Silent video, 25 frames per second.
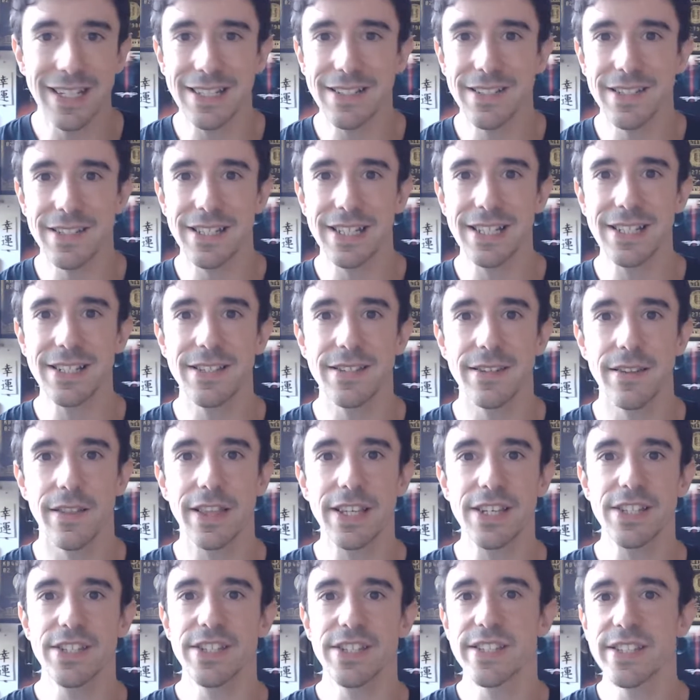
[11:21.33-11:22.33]

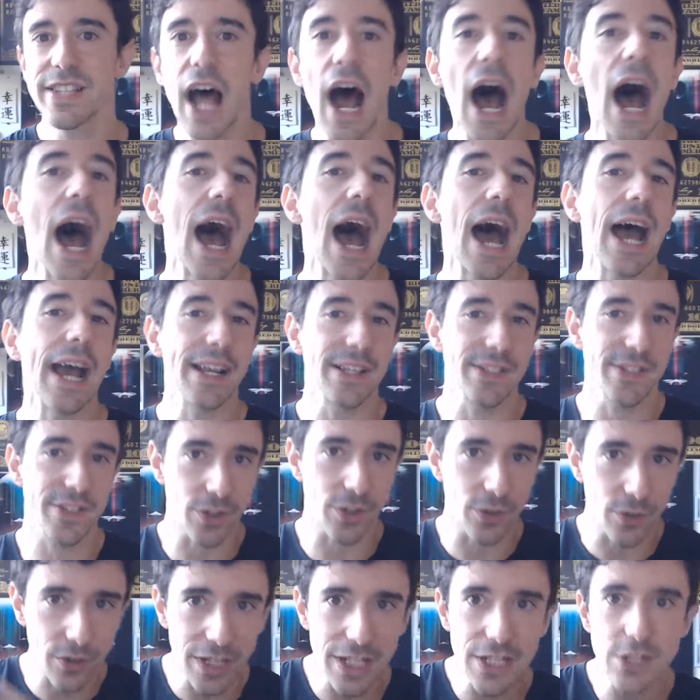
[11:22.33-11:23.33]
These
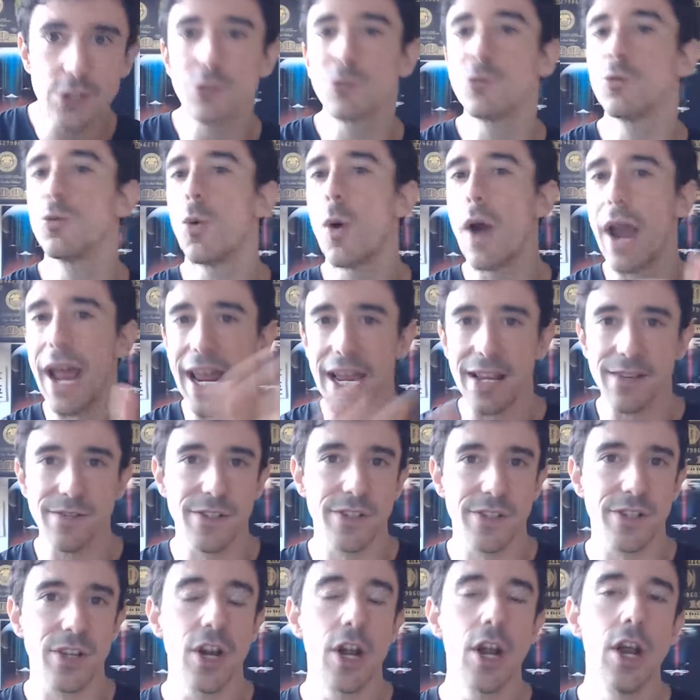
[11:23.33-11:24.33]
tides, or these
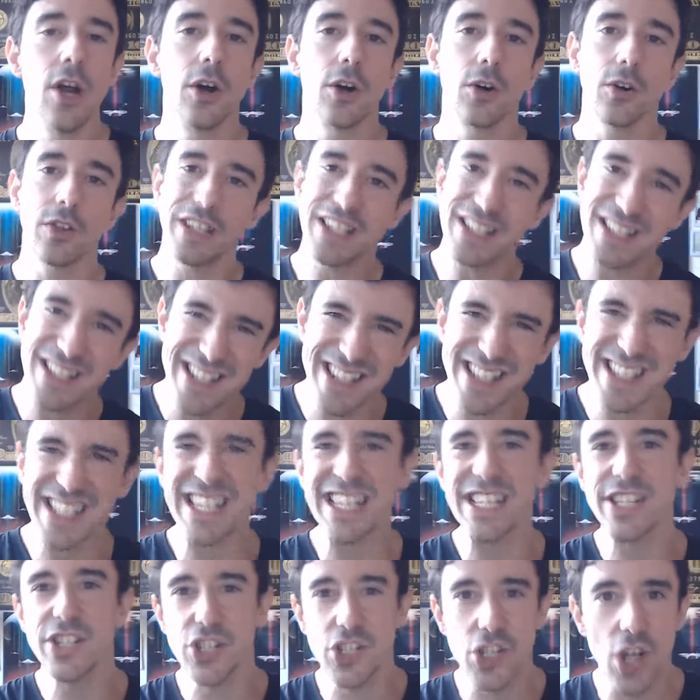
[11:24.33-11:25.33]
waves, or these
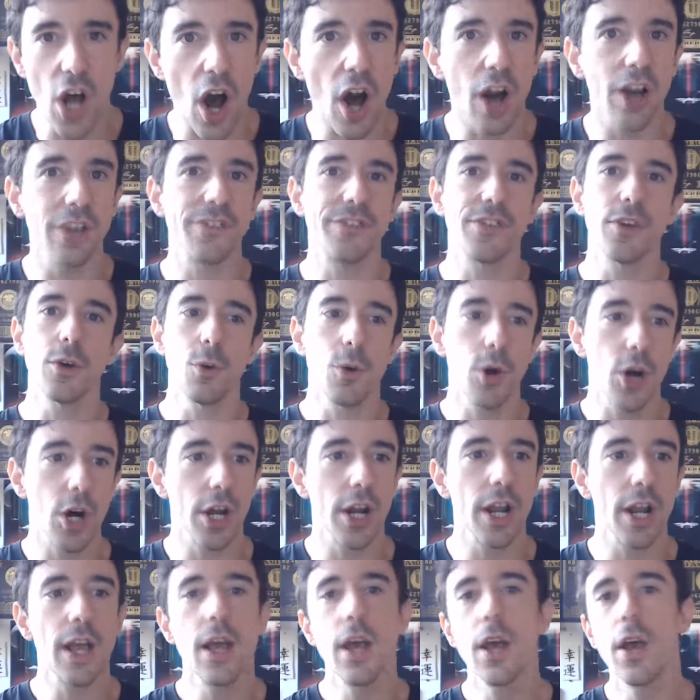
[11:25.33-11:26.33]
seesaw, if you
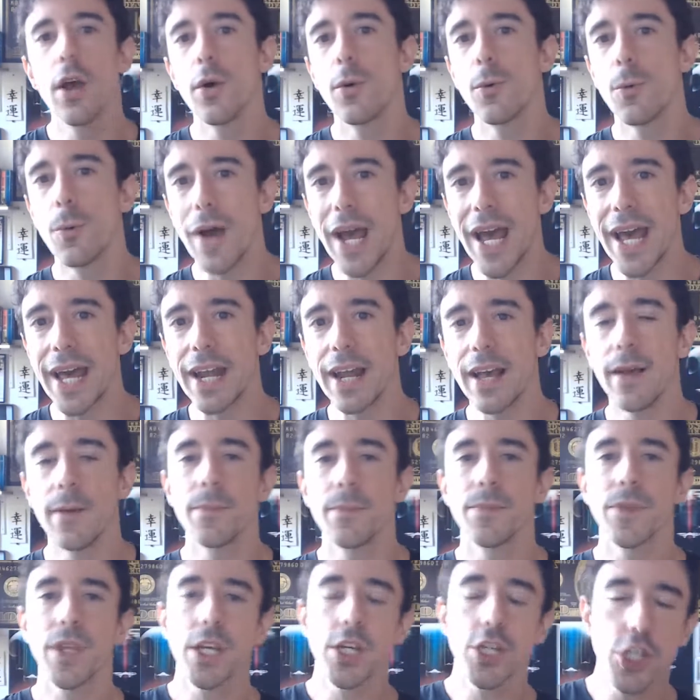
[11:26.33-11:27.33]
would, with
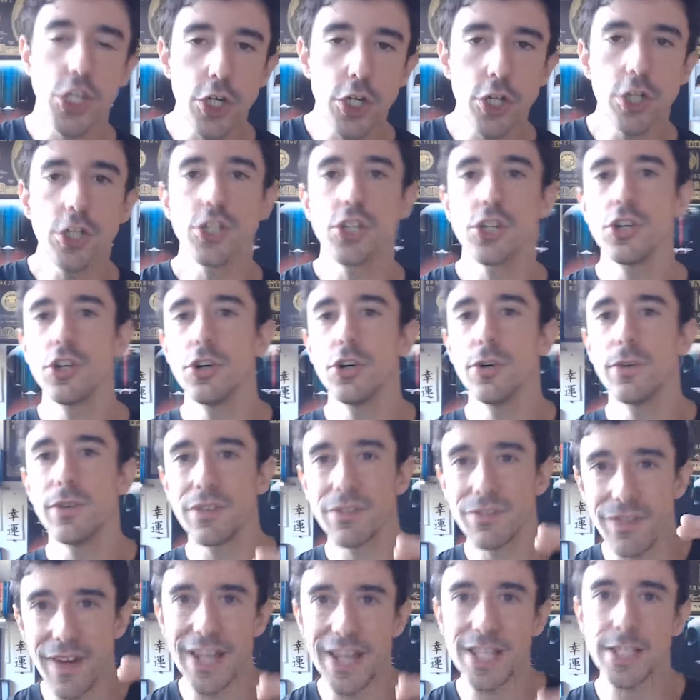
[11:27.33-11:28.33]
YouTube
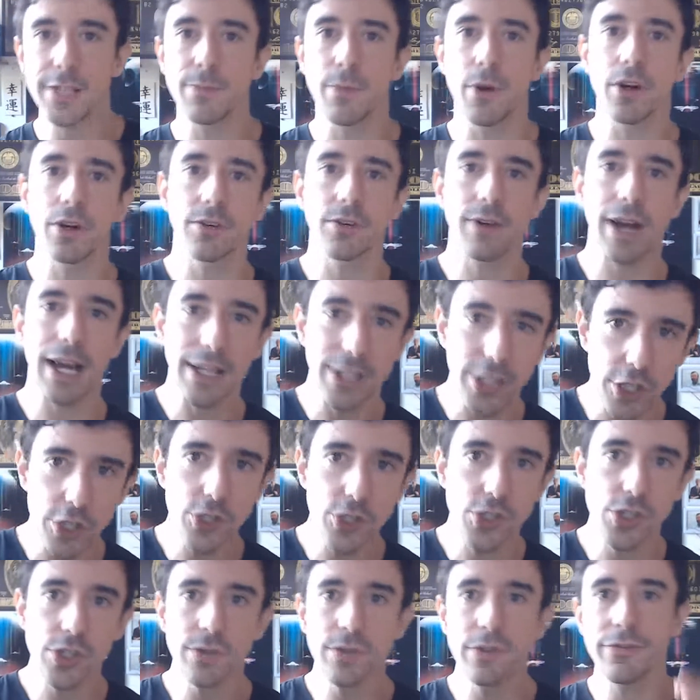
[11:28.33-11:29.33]
and Facebook, right?
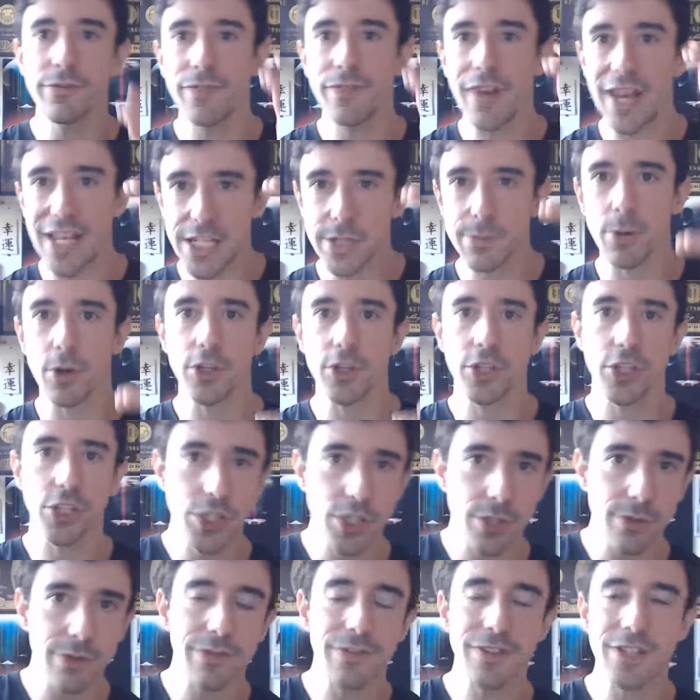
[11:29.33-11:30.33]
YouTube and
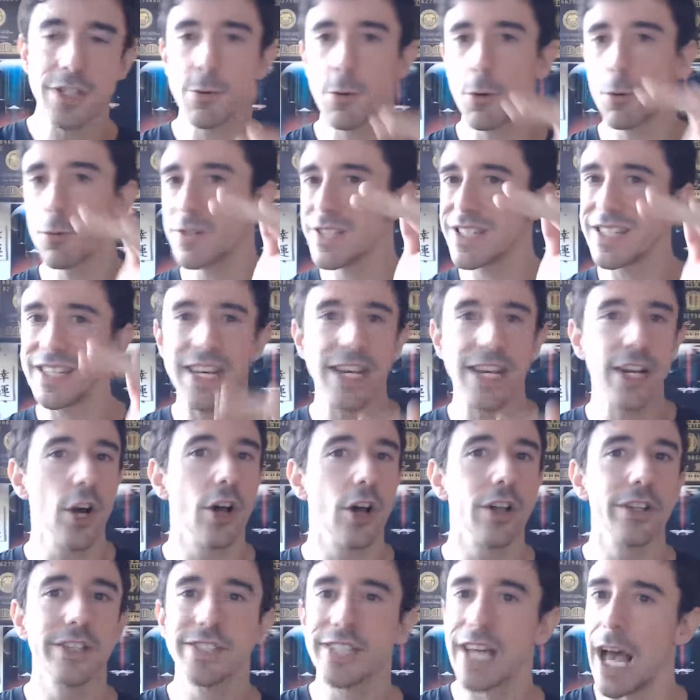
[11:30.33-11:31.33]
Facebook. We see it
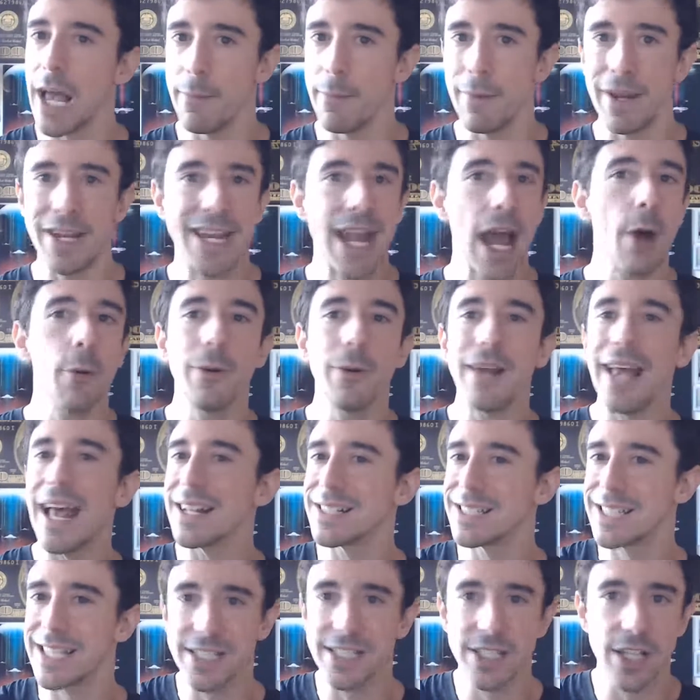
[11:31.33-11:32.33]
all the time, and now we
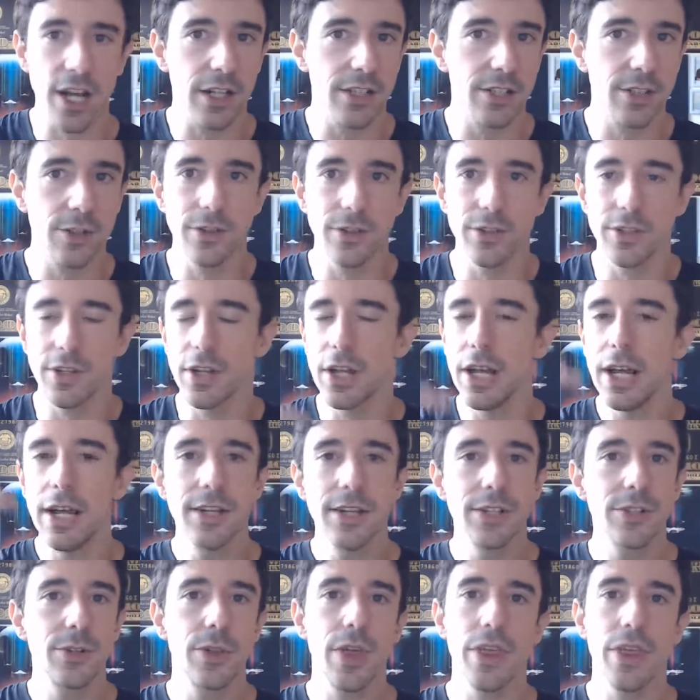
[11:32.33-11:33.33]
add TikTok to
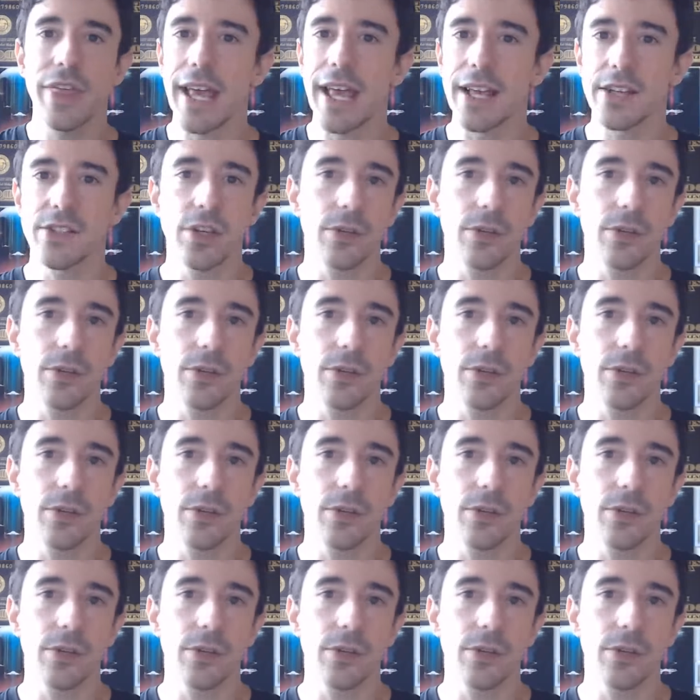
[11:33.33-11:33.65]
the thing.